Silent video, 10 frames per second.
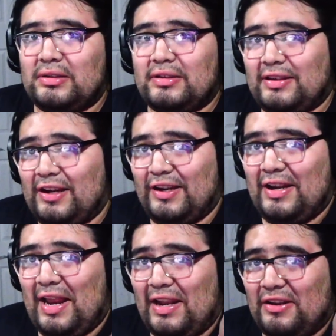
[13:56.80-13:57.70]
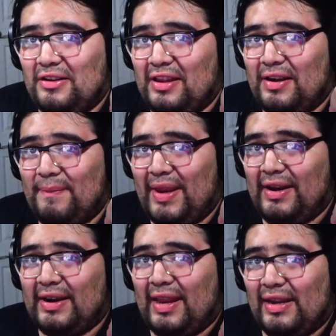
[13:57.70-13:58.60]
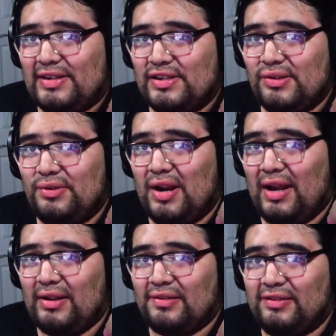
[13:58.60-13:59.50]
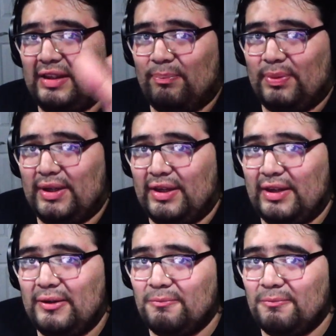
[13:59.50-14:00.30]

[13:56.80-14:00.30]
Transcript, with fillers: Good night. Don't let Amanda catch you. Not sleepy.